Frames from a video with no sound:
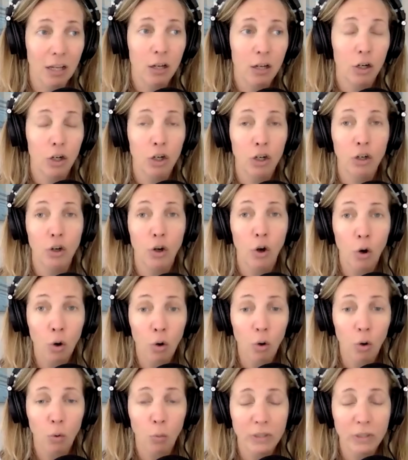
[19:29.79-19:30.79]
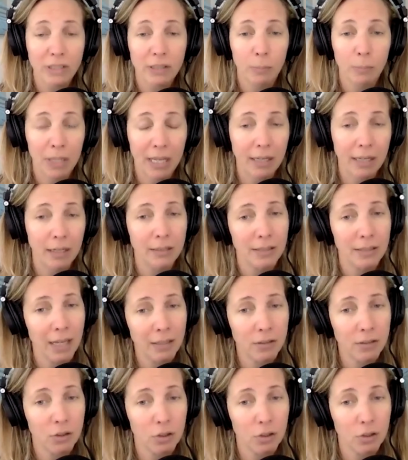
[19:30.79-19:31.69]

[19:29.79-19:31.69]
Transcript: Her goal was to play in a tennis